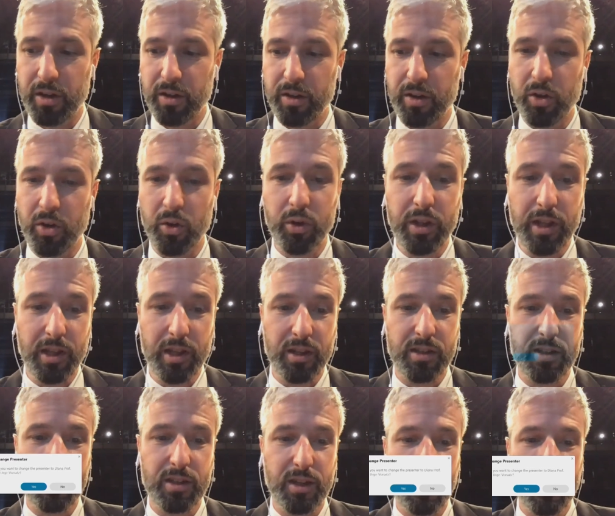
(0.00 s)

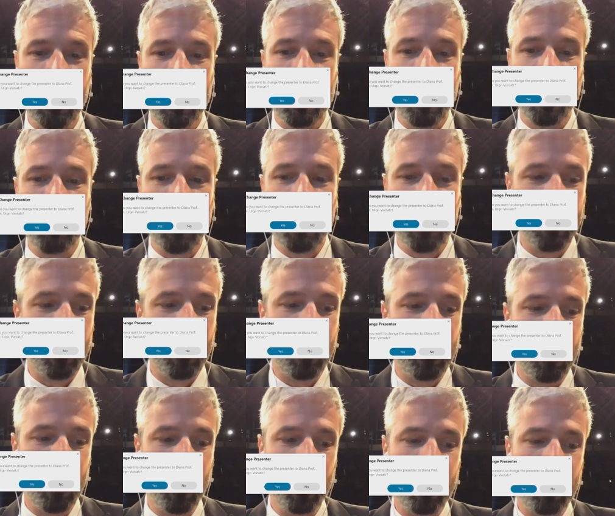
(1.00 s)
audience. Let me
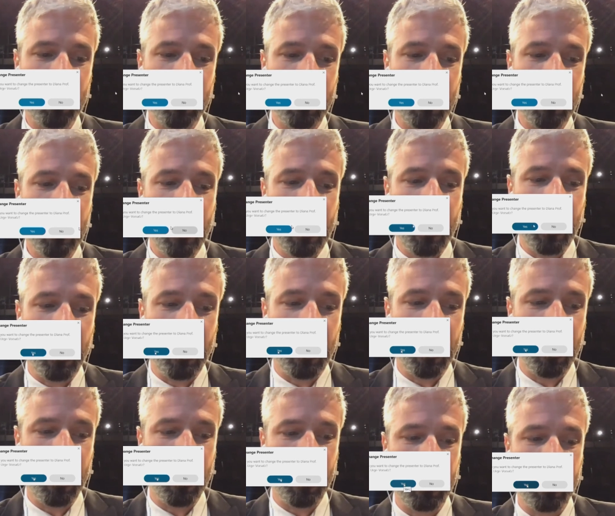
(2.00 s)
introduce
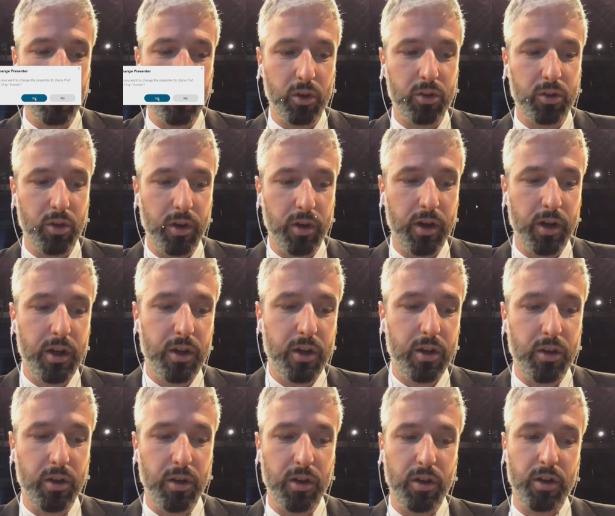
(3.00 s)
Dr.
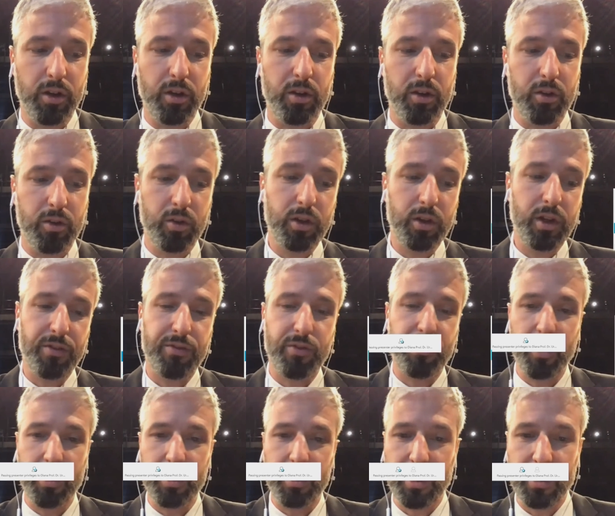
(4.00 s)
Ürge
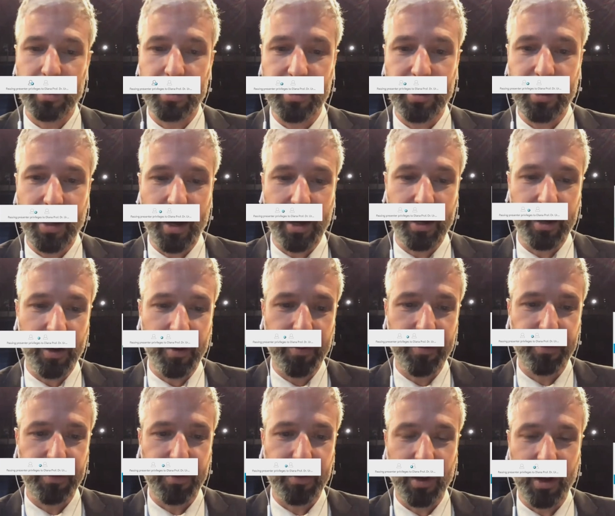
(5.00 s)
Forsac Diana.
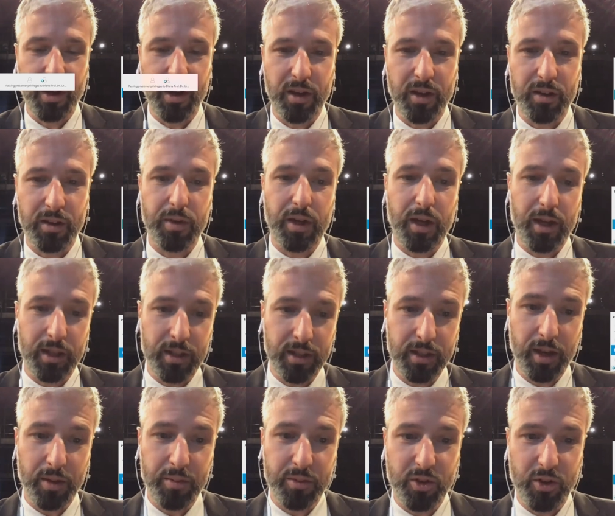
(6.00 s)
And
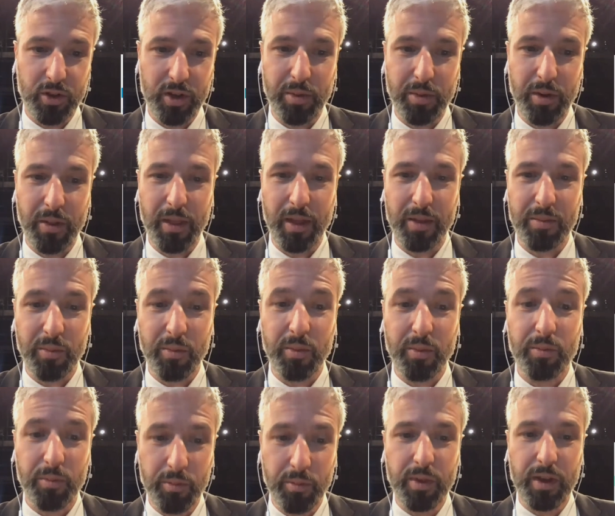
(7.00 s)
I'm sorry about that
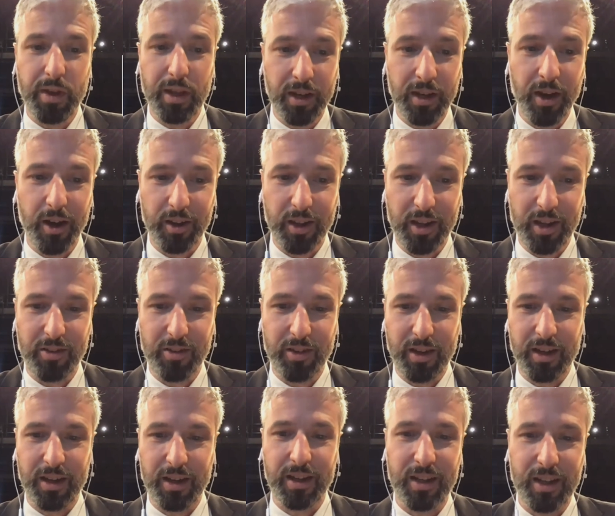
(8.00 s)
in
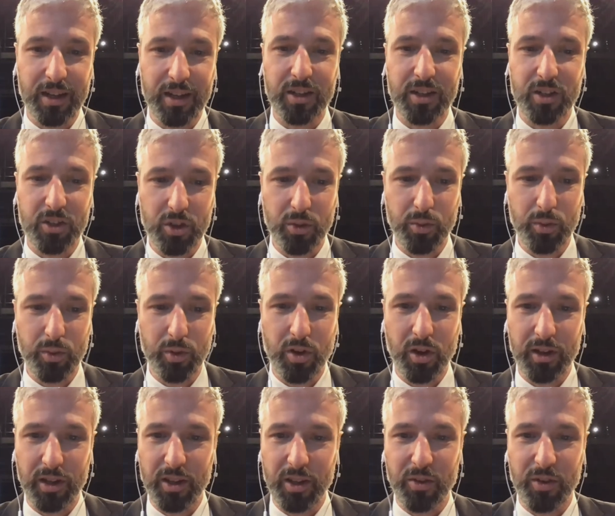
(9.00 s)
Hungarian, and then she will
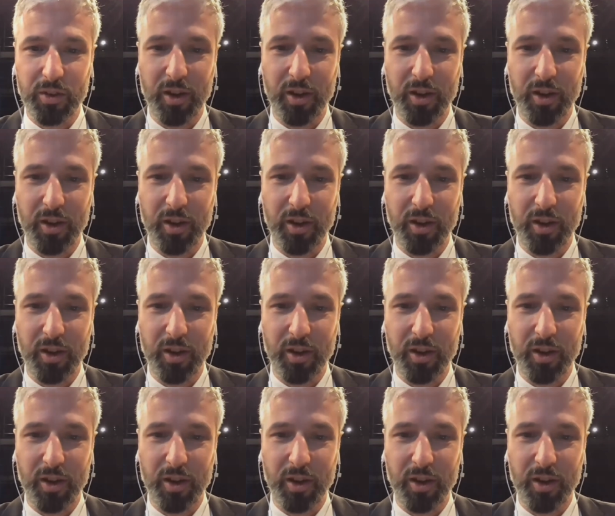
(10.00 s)
continue in